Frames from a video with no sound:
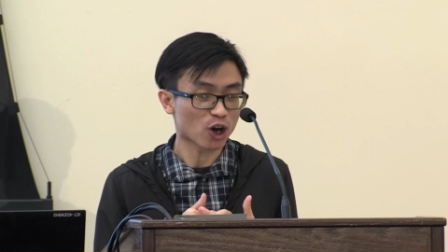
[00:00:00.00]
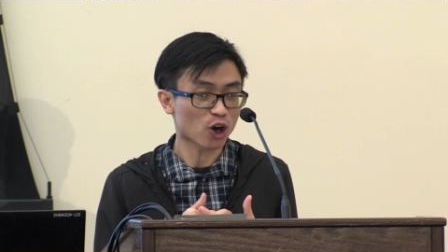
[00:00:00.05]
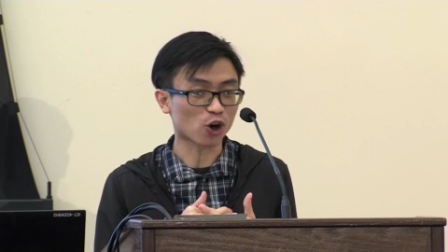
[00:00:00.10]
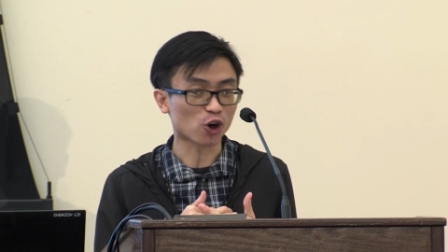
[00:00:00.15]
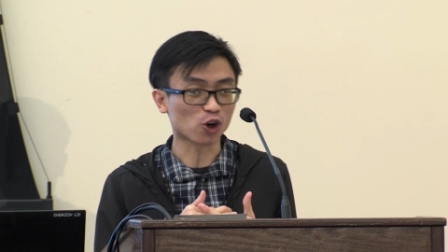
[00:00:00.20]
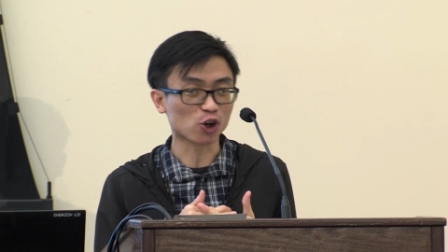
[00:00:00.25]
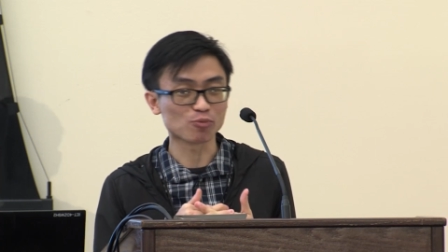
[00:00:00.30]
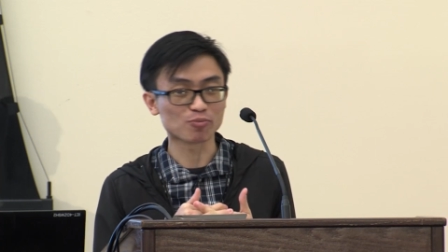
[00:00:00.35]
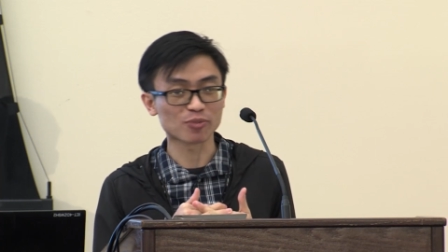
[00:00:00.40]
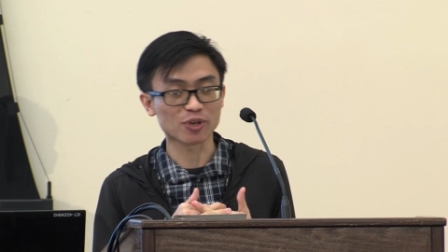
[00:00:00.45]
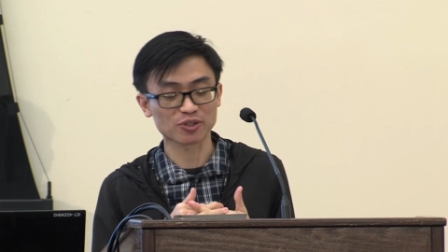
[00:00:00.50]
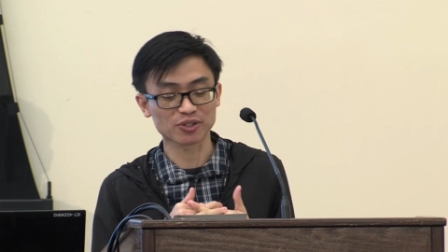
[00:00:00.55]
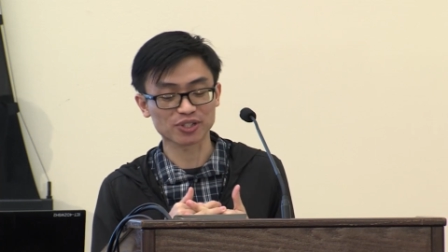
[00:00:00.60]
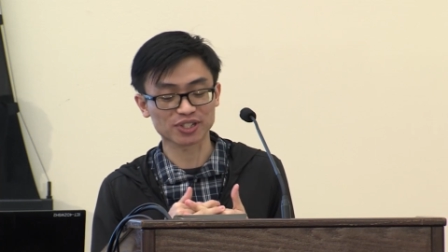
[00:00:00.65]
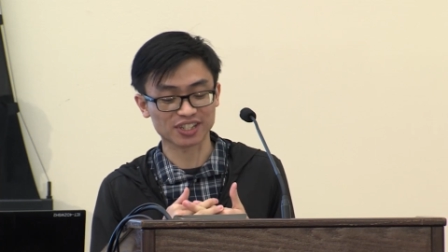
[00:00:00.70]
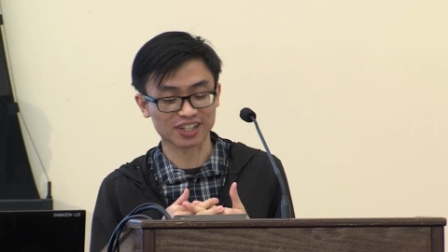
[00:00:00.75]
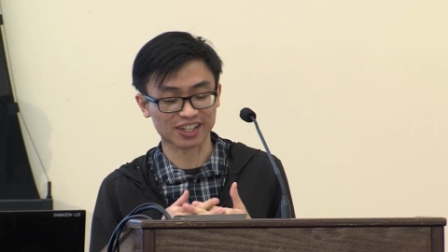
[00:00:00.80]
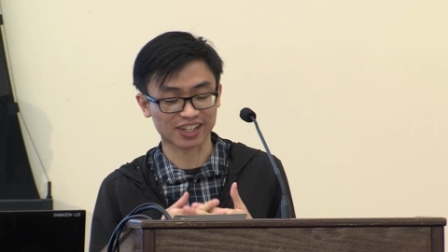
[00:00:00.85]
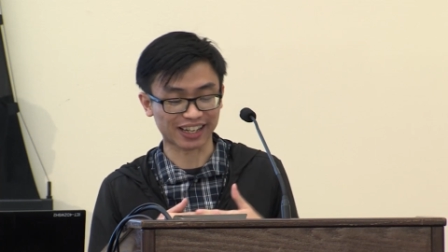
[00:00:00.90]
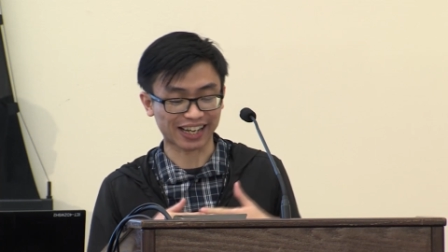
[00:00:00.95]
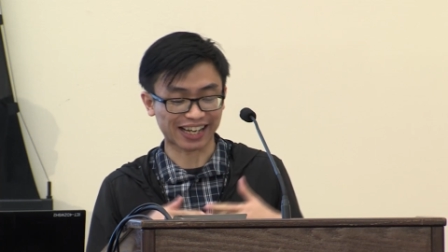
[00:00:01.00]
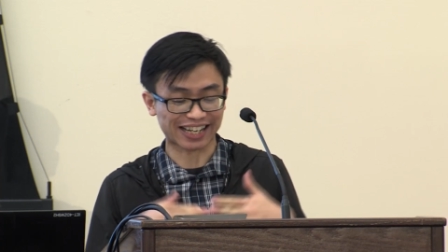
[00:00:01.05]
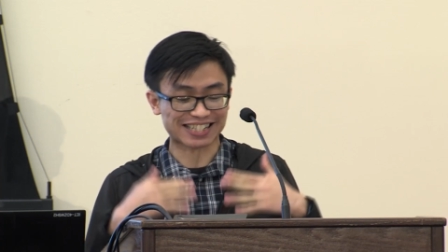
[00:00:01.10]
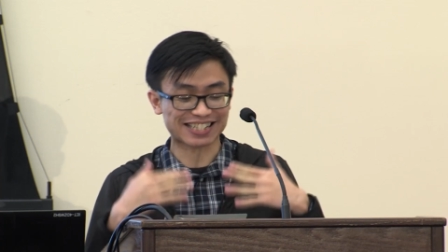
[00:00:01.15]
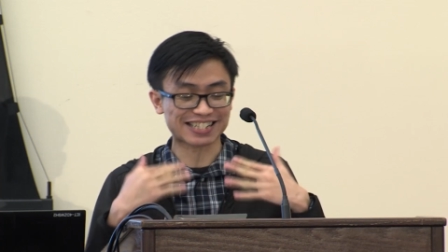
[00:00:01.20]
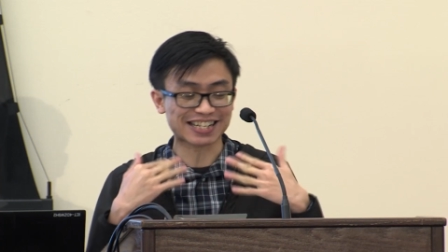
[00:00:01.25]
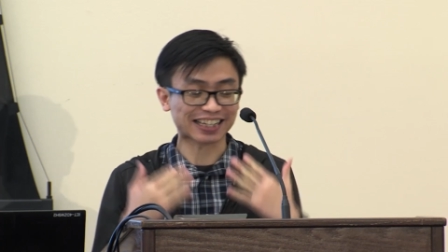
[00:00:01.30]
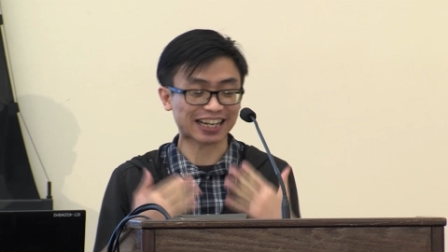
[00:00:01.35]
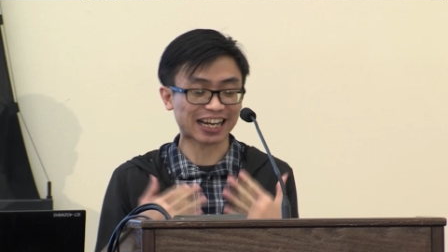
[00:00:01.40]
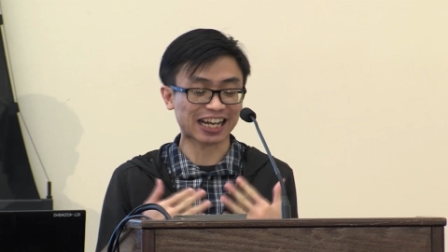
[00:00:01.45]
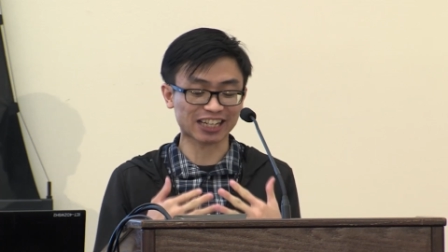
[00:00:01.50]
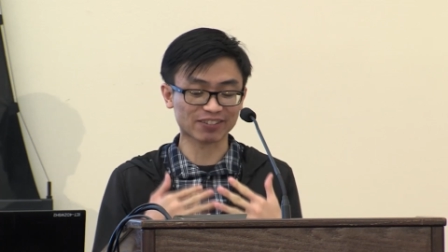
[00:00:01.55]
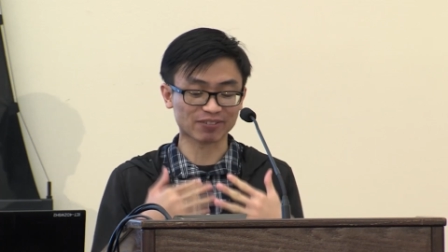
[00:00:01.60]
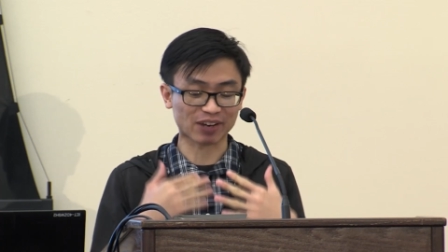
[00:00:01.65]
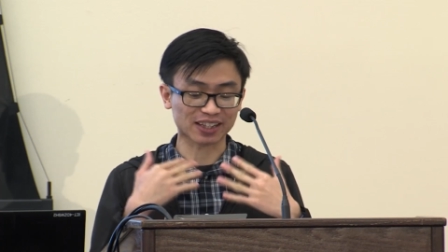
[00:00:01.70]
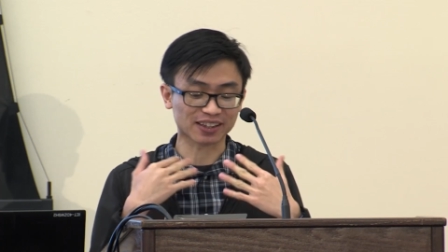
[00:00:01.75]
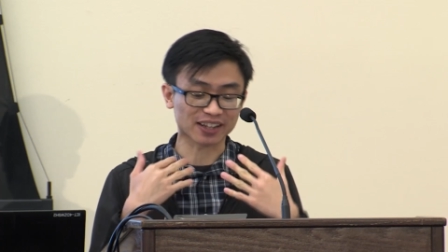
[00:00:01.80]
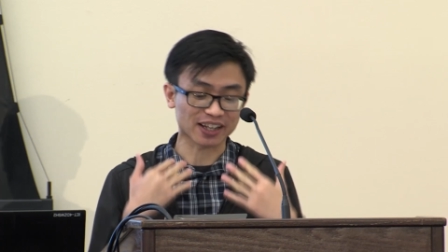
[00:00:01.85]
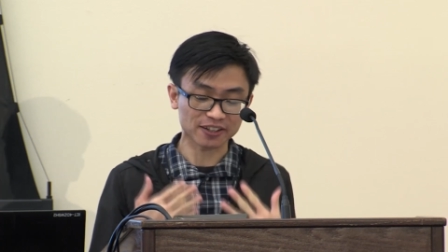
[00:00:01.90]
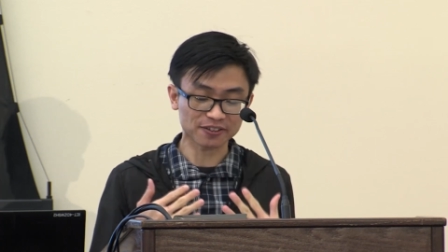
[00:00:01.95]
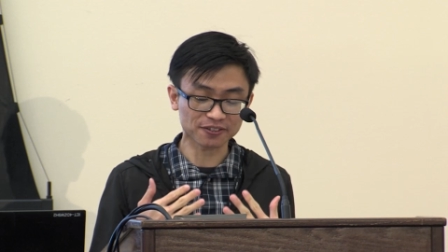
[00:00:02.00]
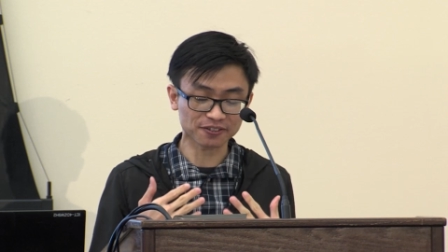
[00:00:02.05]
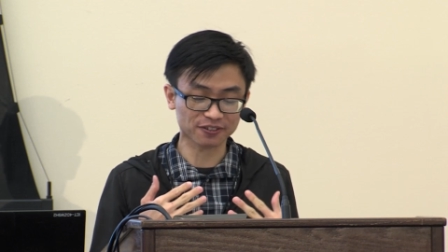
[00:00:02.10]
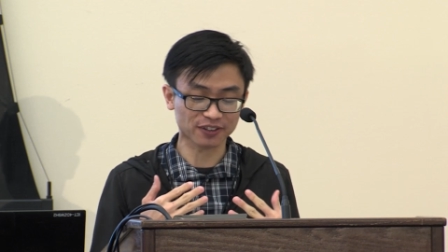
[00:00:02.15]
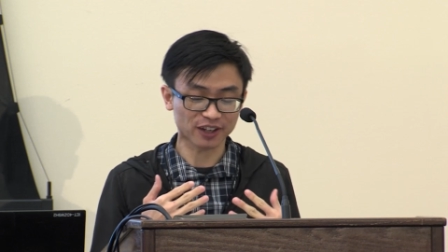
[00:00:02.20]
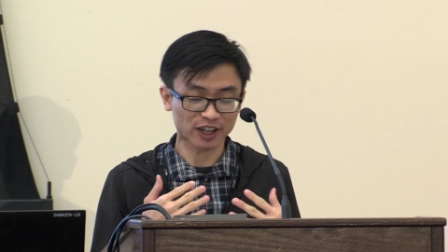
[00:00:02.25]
almost uh, a decade of my life